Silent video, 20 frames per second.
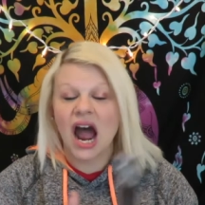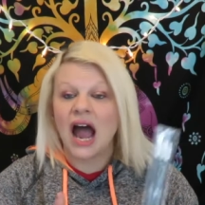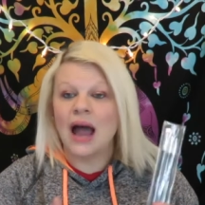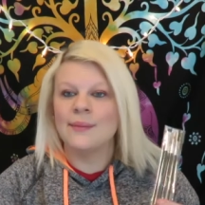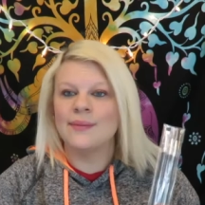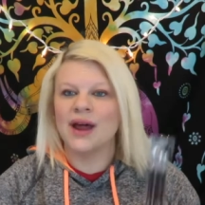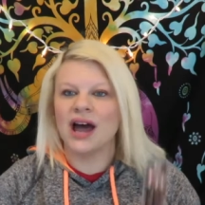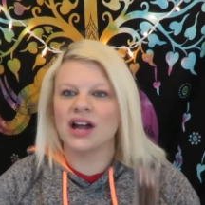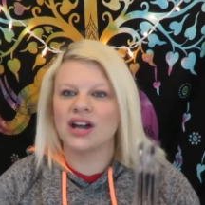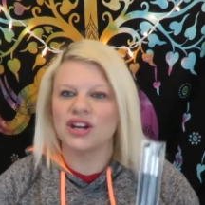I'm
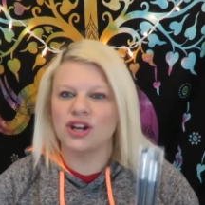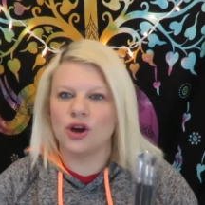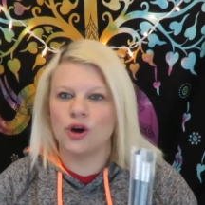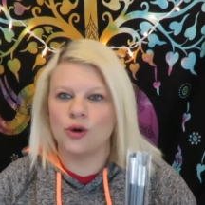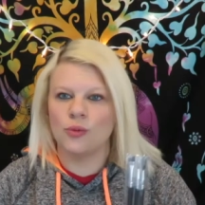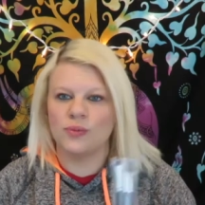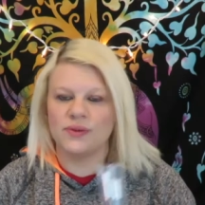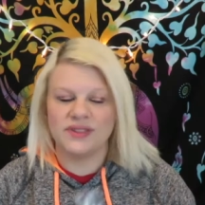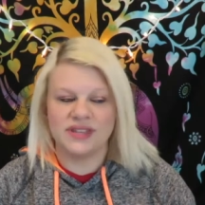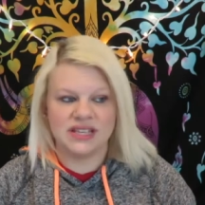not going to
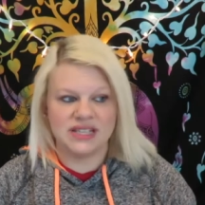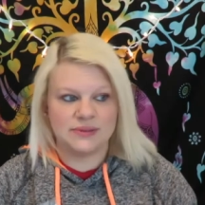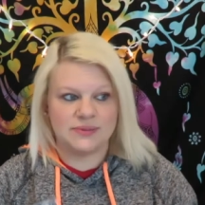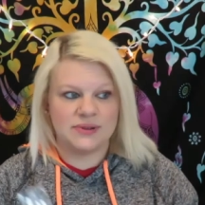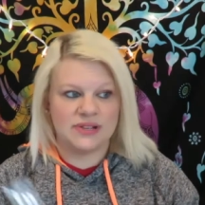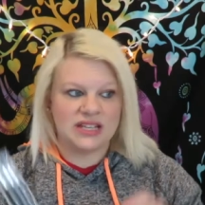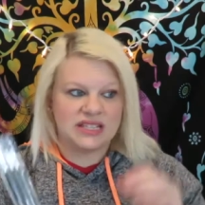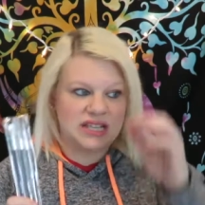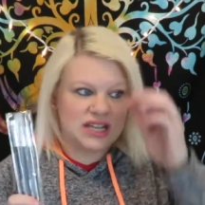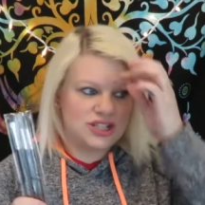open these
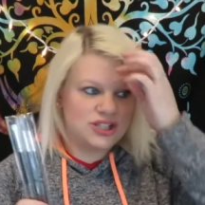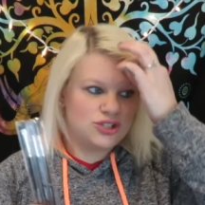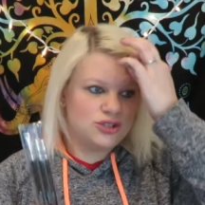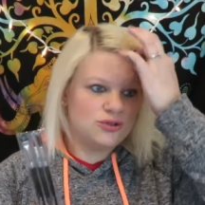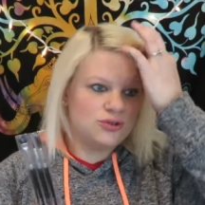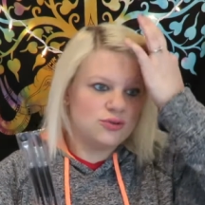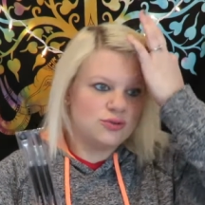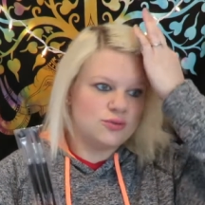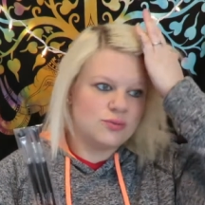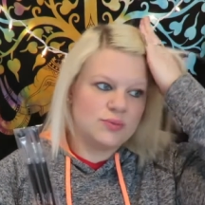because I
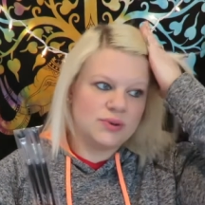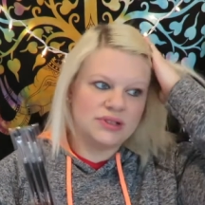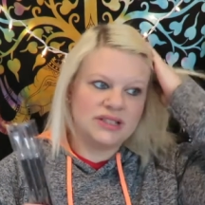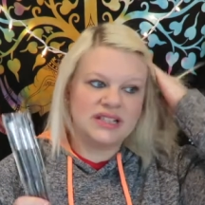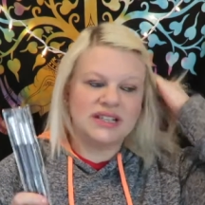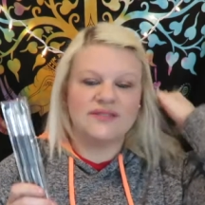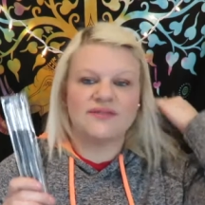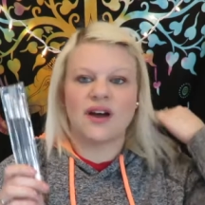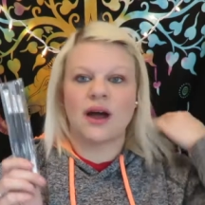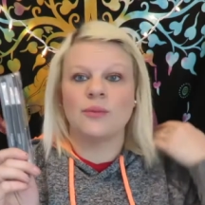do
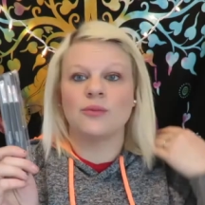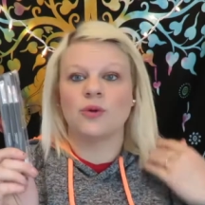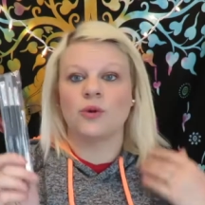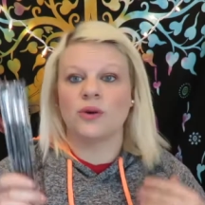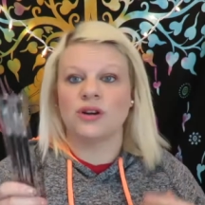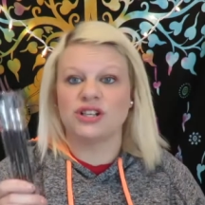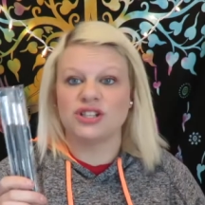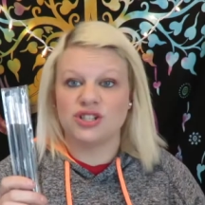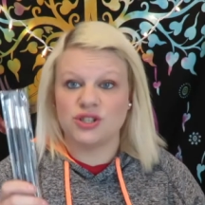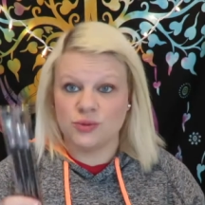believe I'm
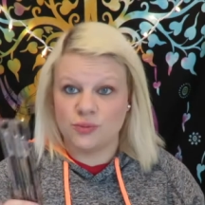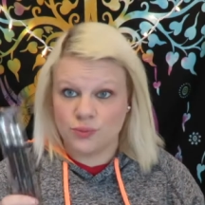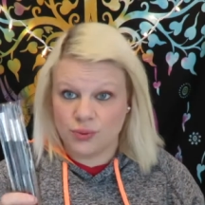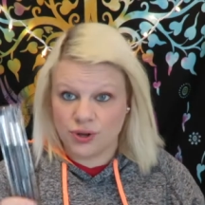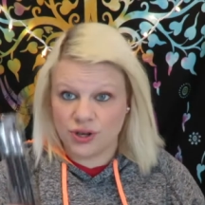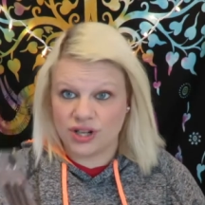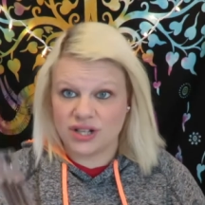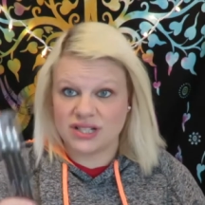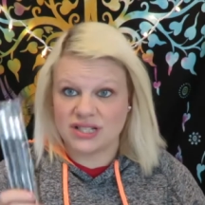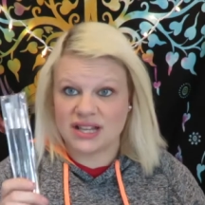going to
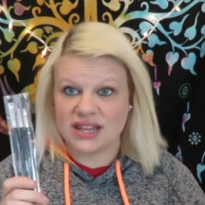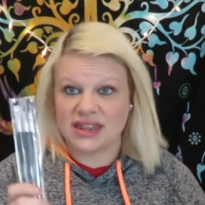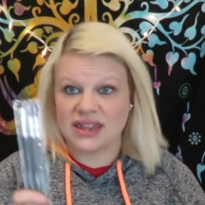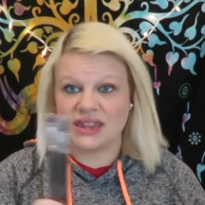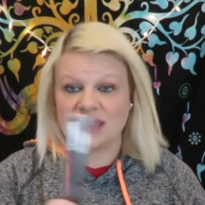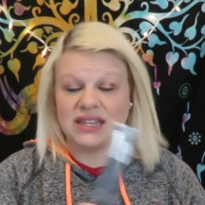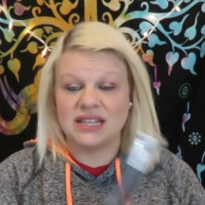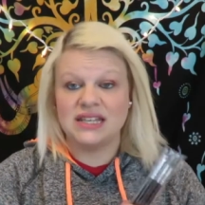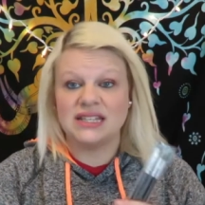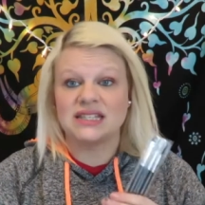put
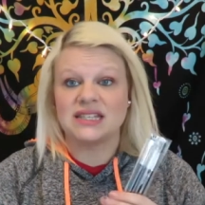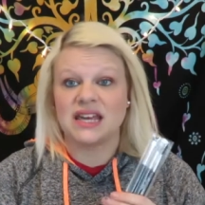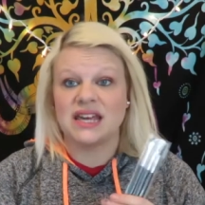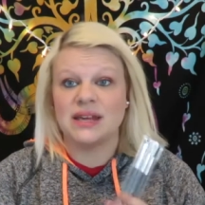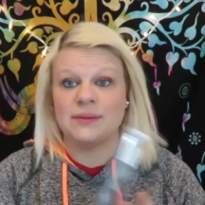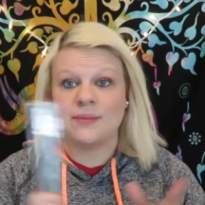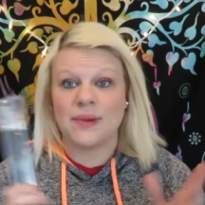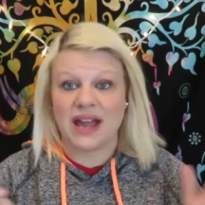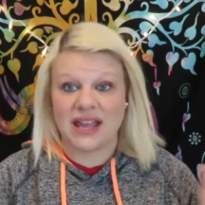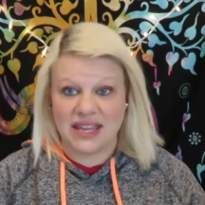these
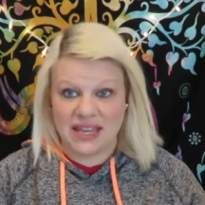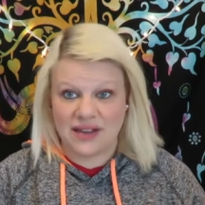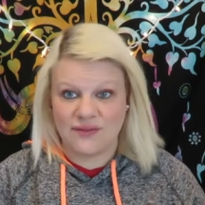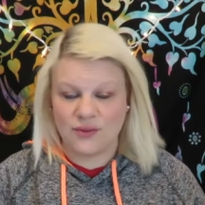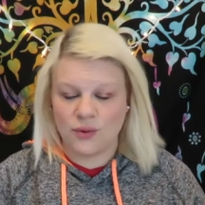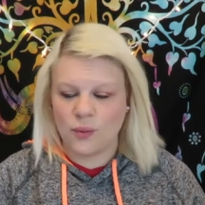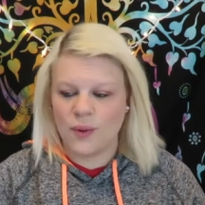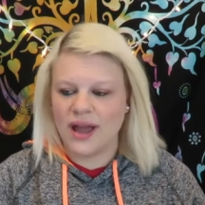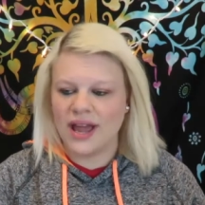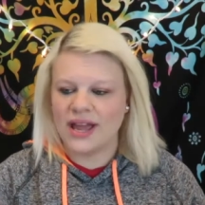in my
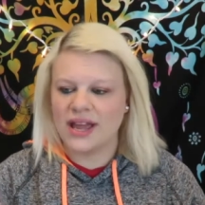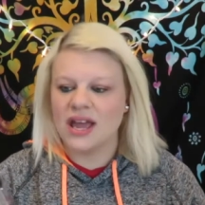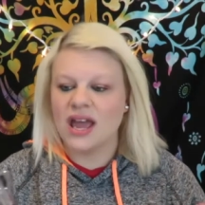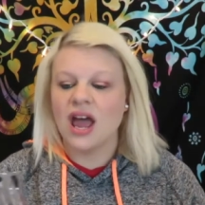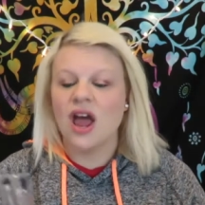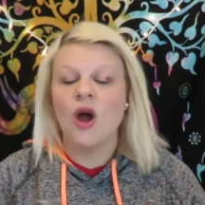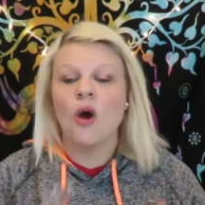giveaway.